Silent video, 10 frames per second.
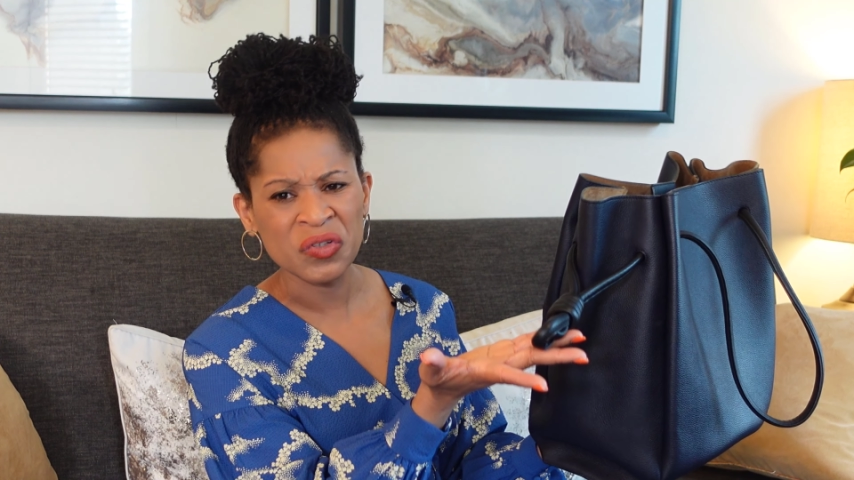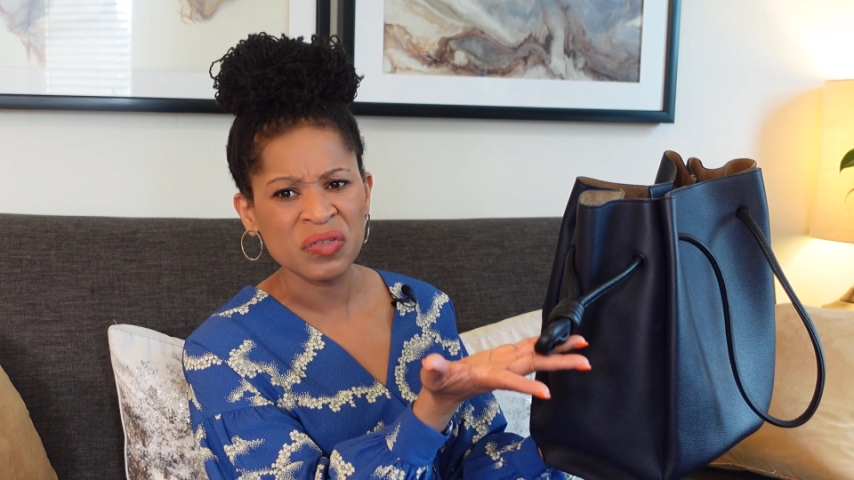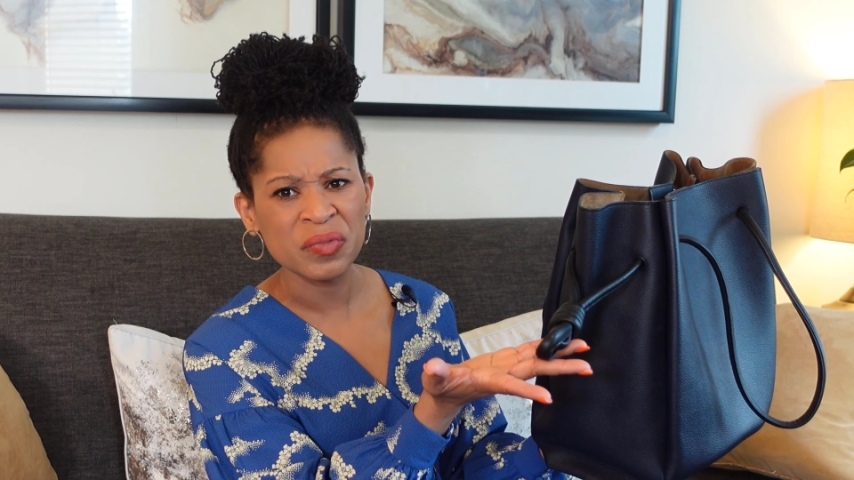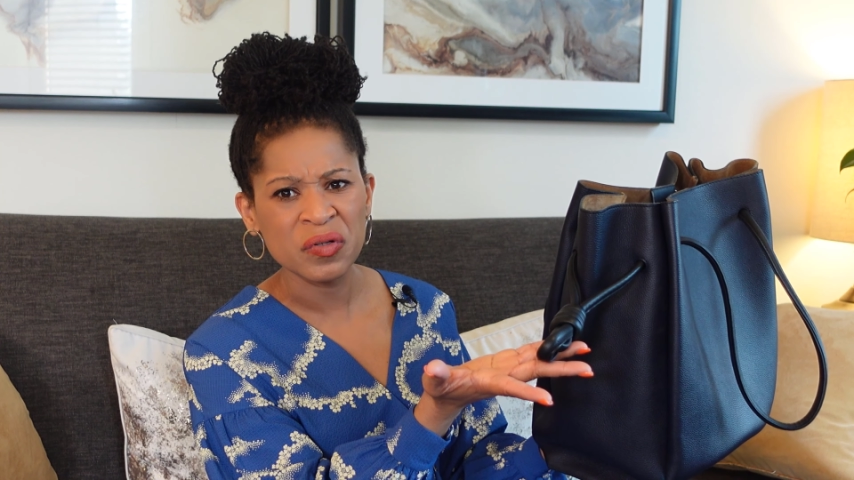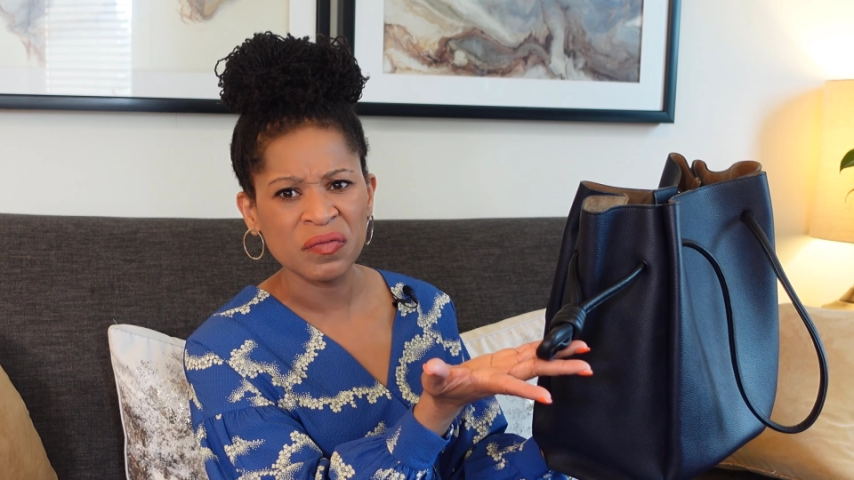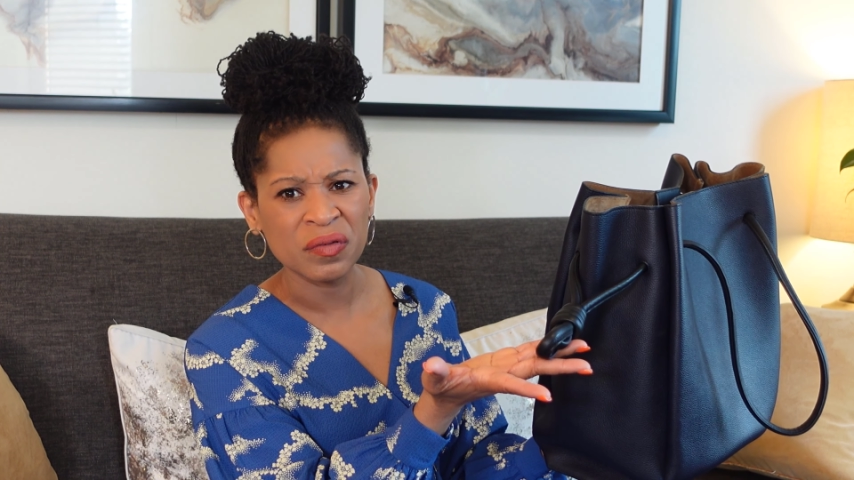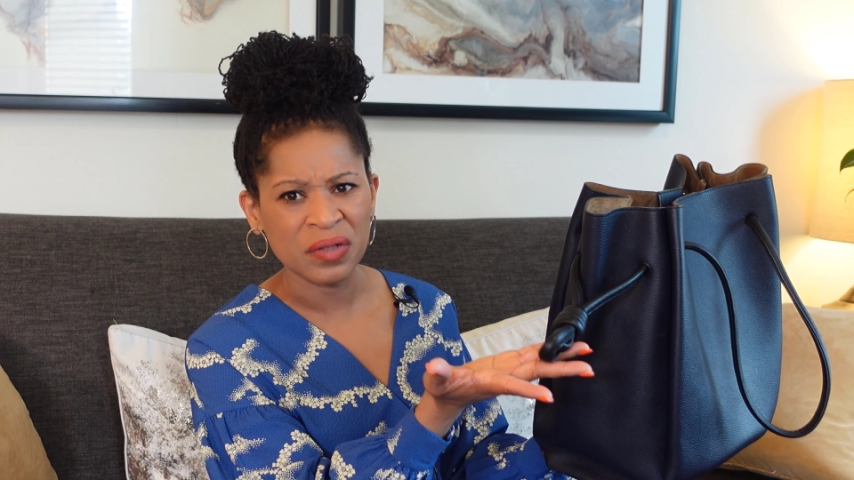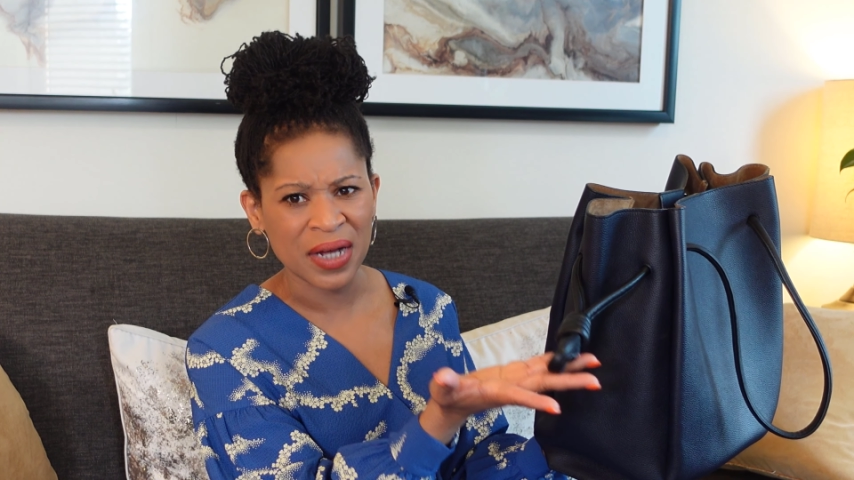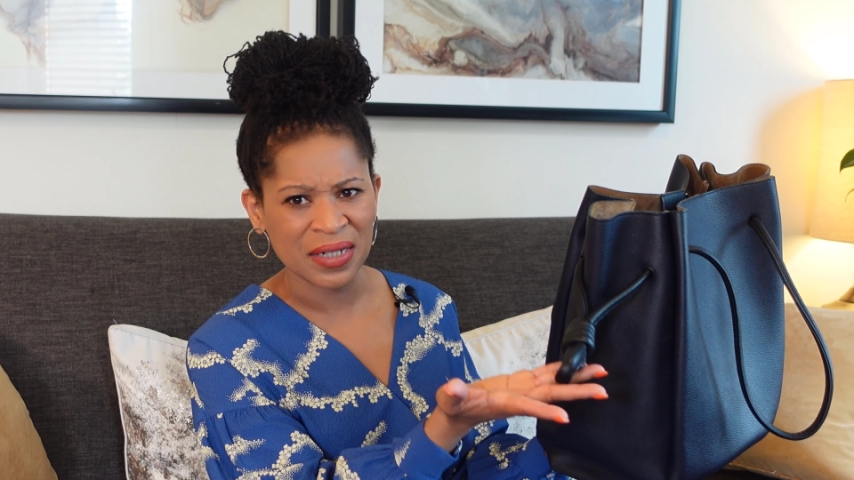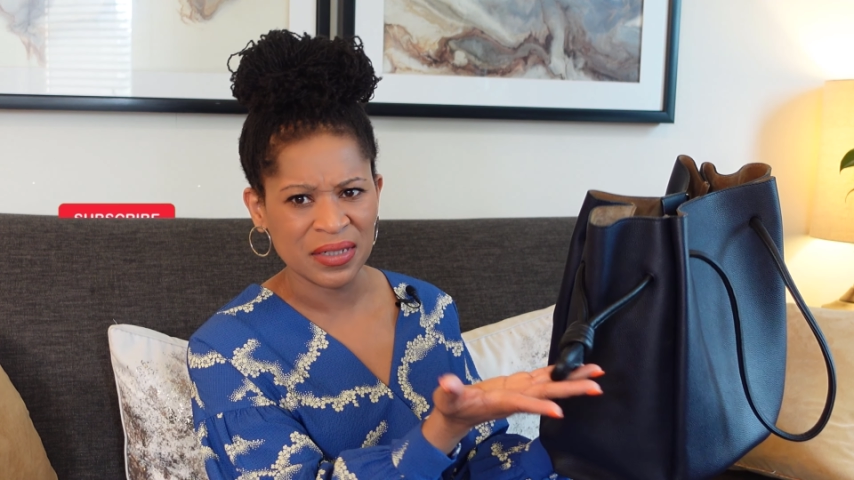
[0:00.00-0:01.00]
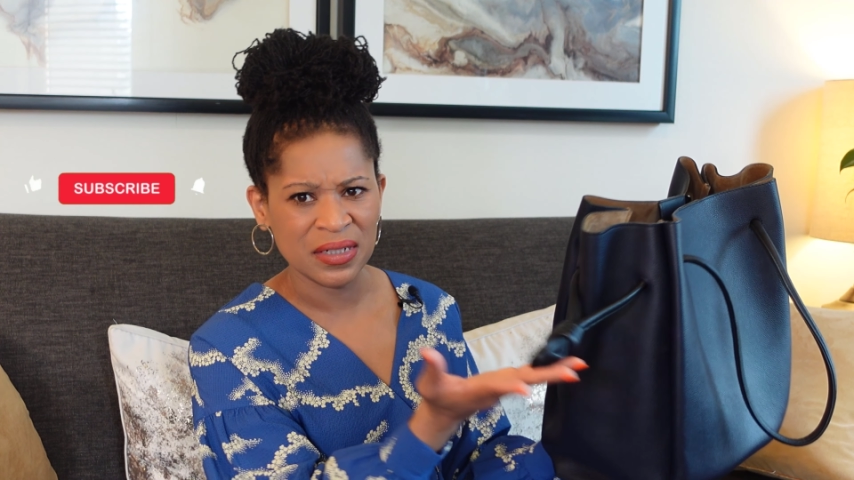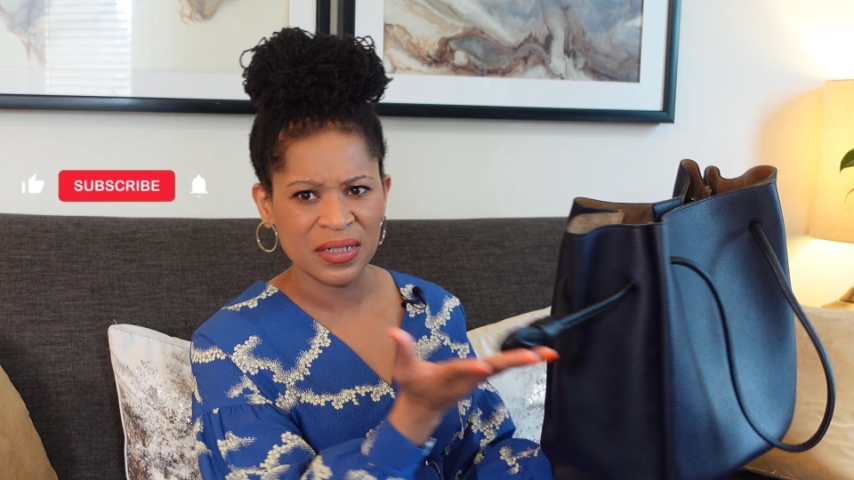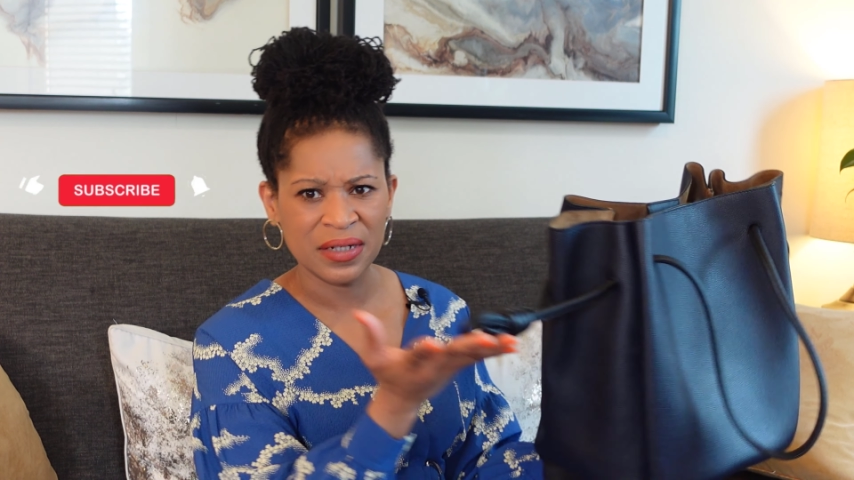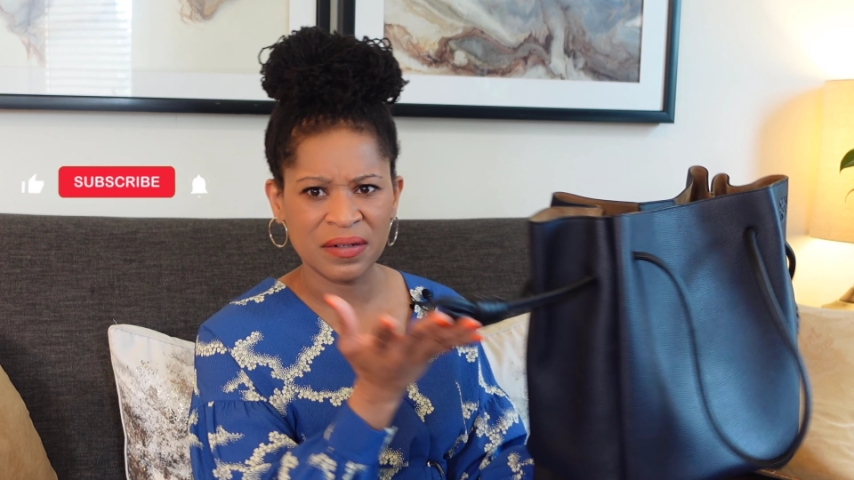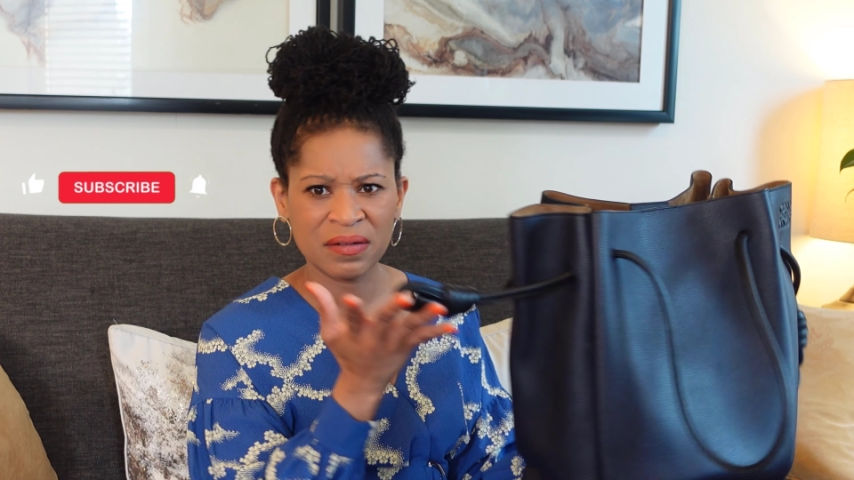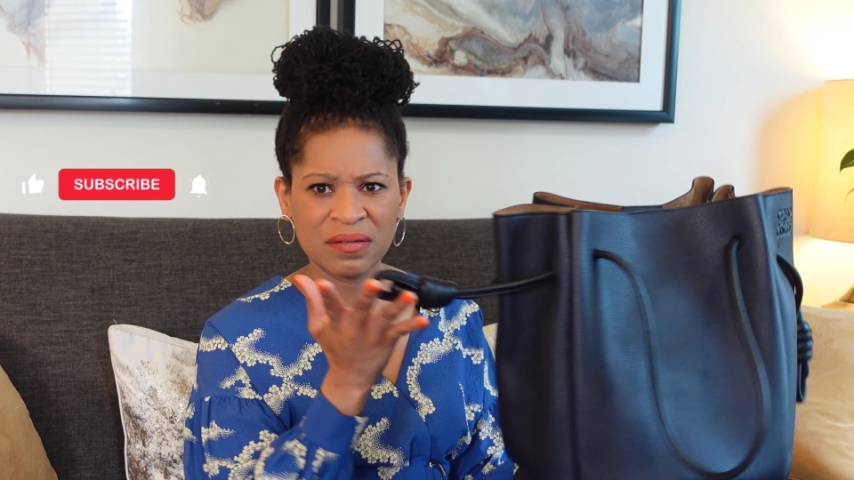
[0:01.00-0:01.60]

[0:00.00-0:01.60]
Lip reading: this beautiful knot detail.